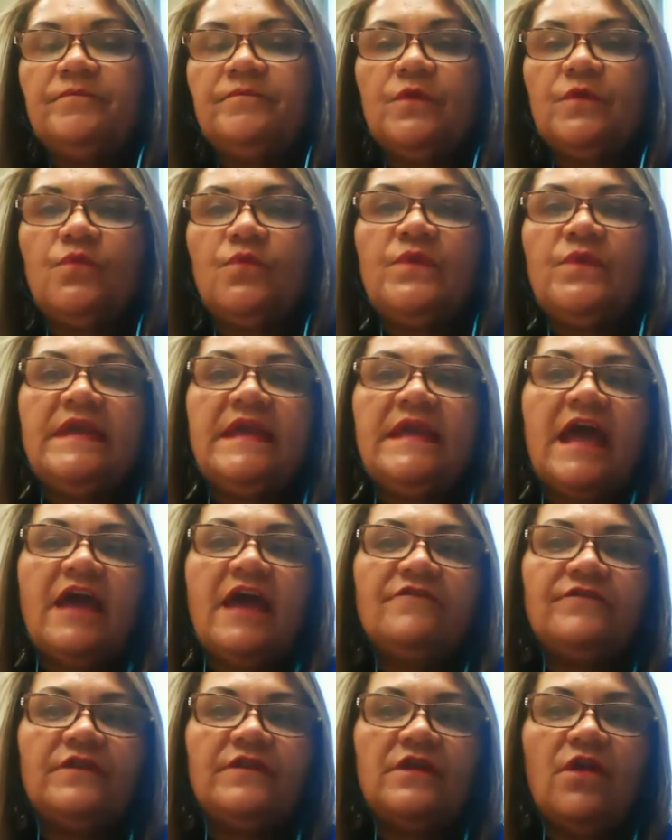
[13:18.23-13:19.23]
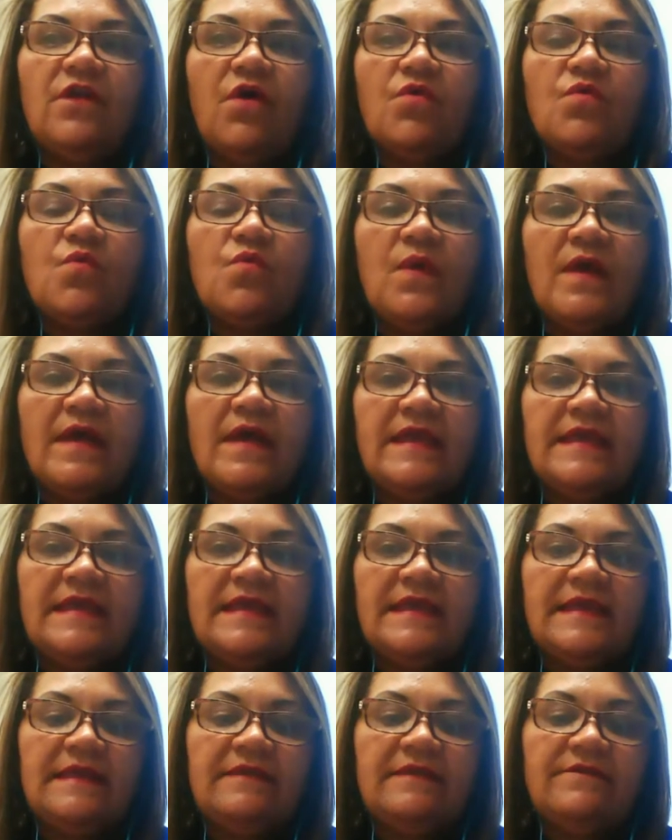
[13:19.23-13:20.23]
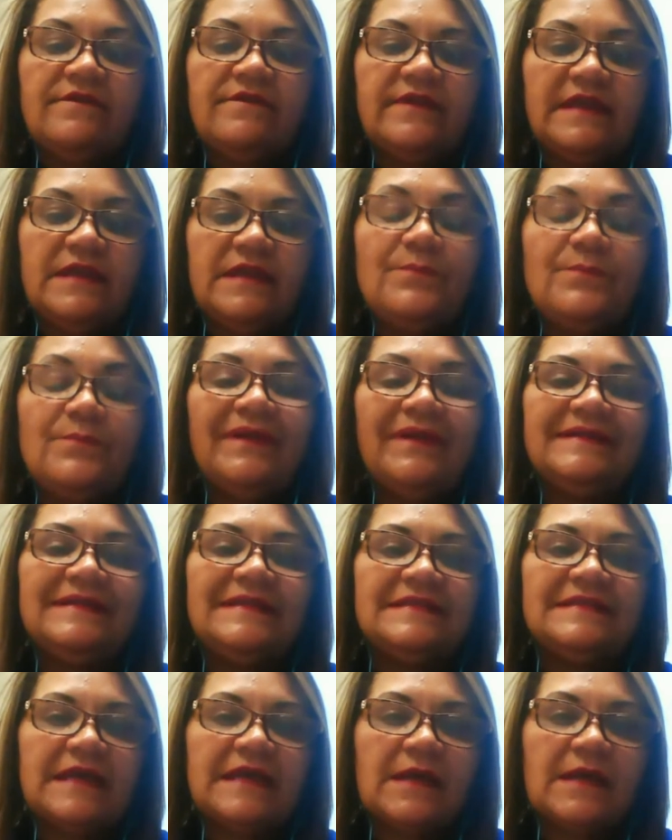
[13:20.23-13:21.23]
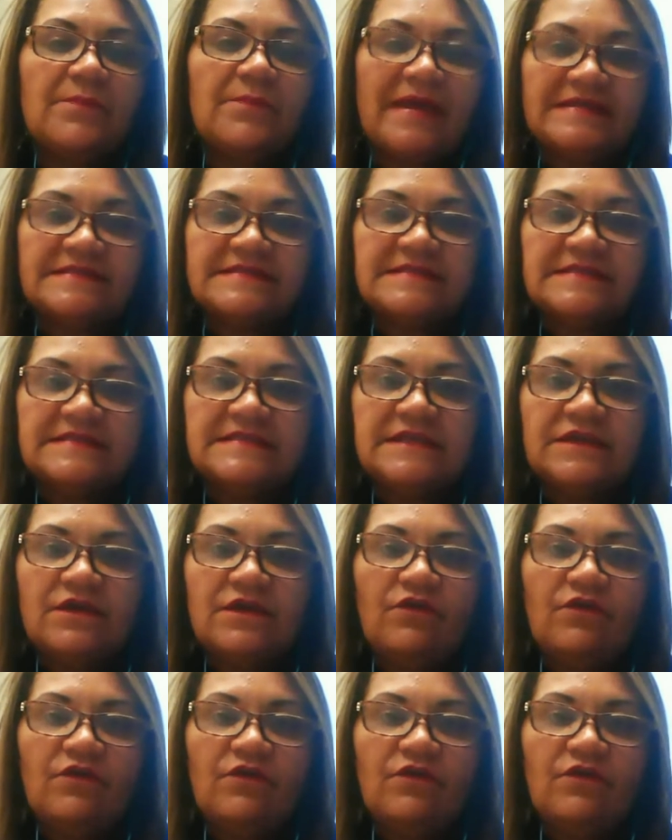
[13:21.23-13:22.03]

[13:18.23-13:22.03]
we have a long way in really building the capacity